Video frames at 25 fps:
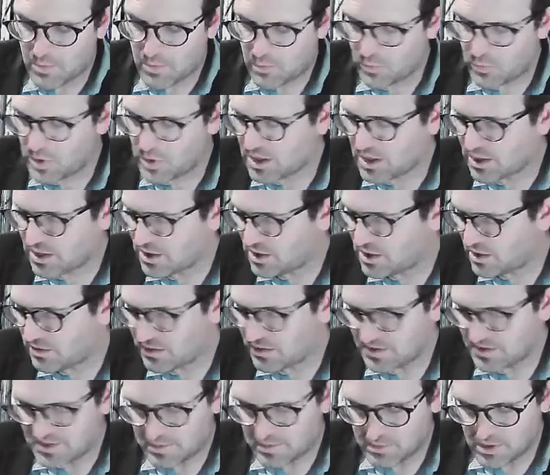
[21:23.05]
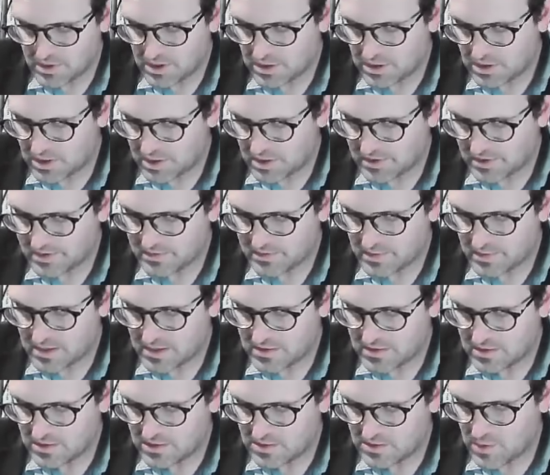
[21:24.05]
We get another simile in the next
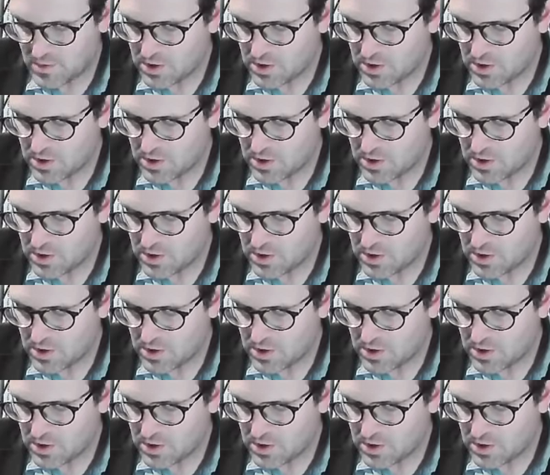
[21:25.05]
passage.